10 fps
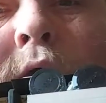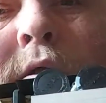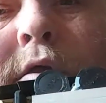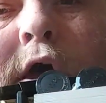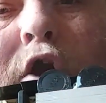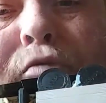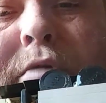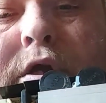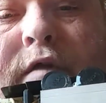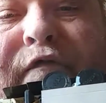That'll be
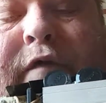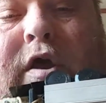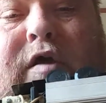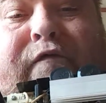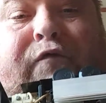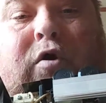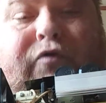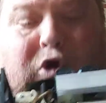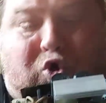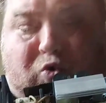your fan for the
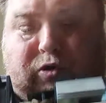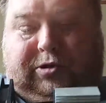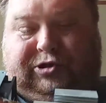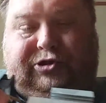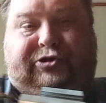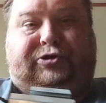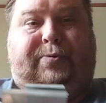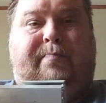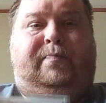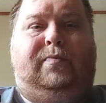cooling system.
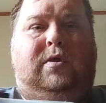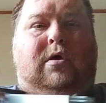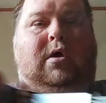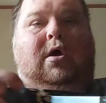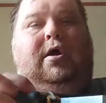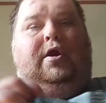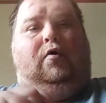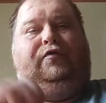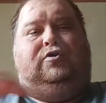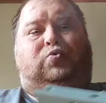Now,
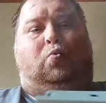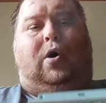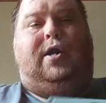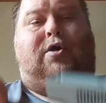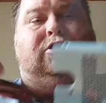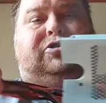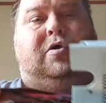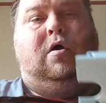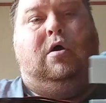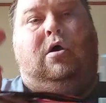these wires,
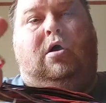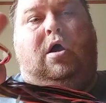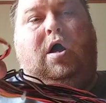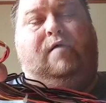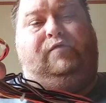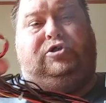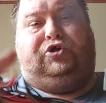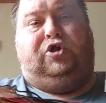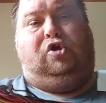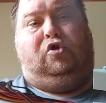
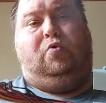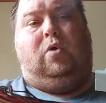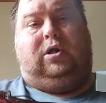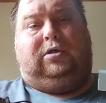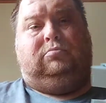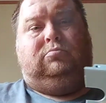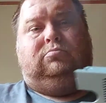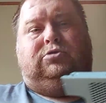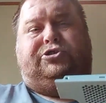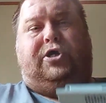obviously you'll want to
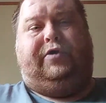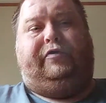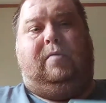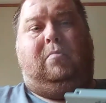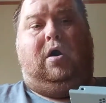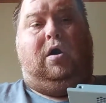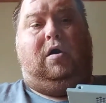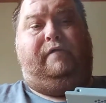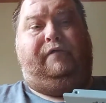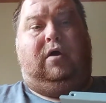take them
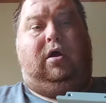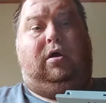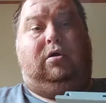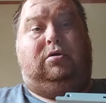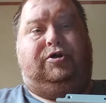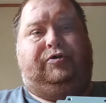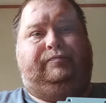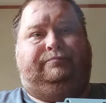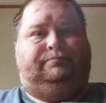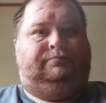off and
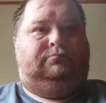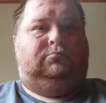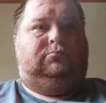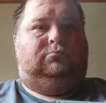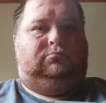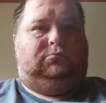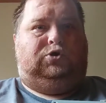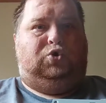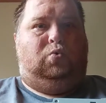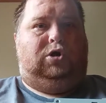
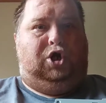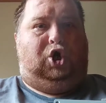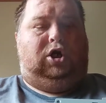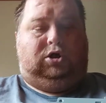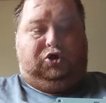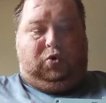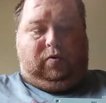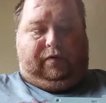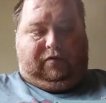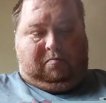do what you're going to do
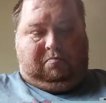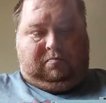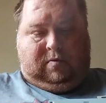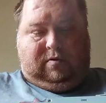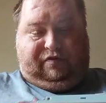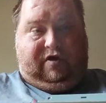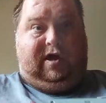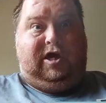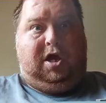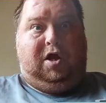with them. They
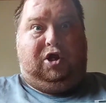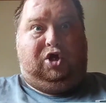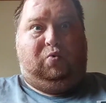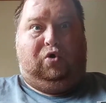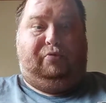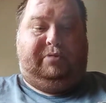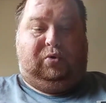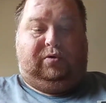can and will be